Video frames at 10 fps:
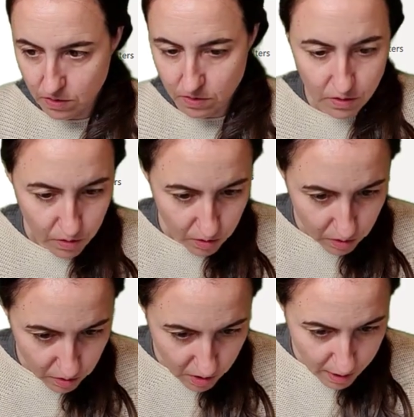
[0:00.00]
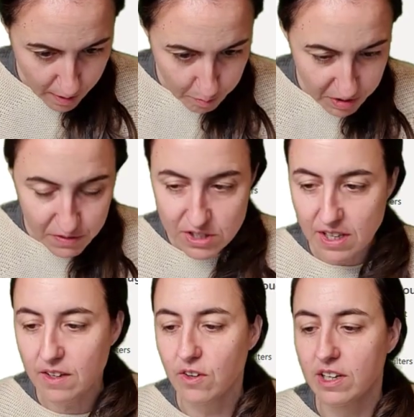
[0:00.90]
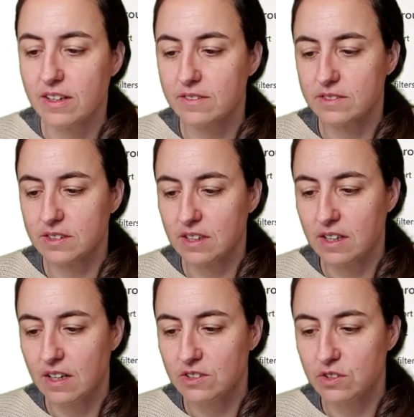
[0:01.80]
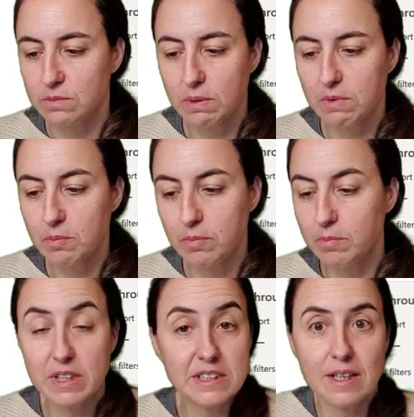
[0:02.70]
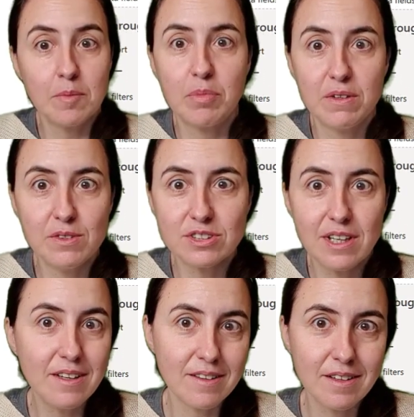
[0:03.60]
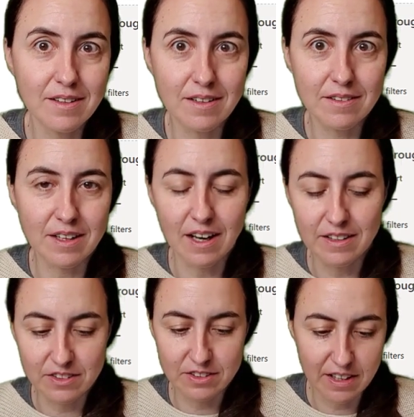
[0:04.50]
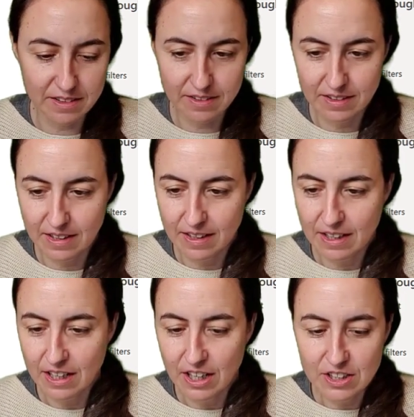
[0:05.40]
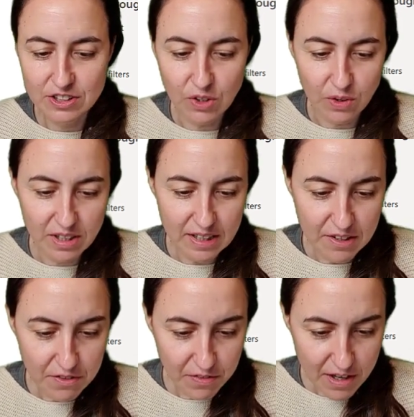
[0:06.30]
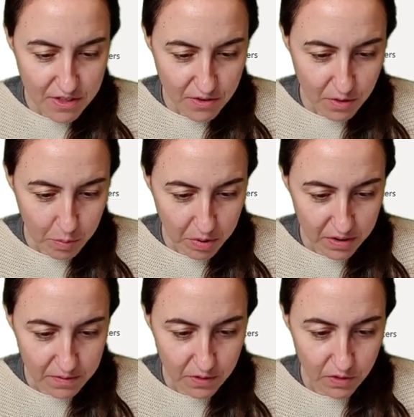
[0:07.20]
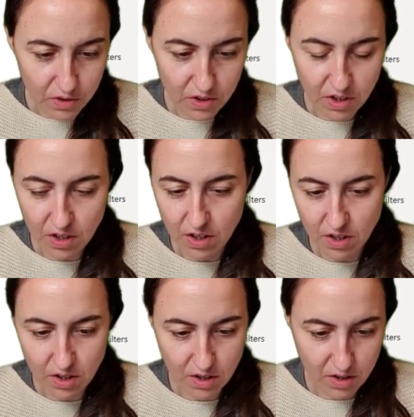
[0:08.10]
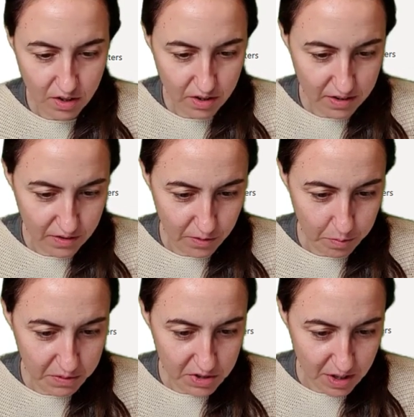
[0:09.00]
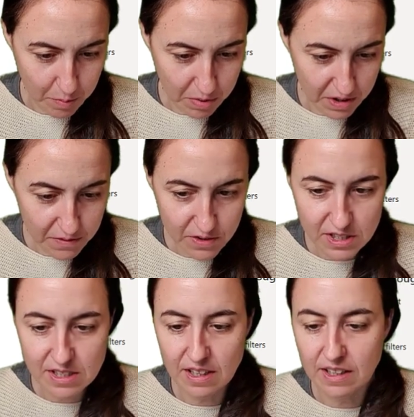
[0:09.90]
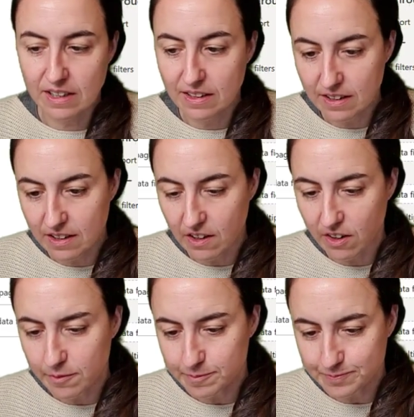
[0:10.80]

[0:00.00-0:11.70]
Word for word: no, uh, previous day on it. So it's basically previous day and then the calendar date. So if I throw previous, not previous year, previous day in here,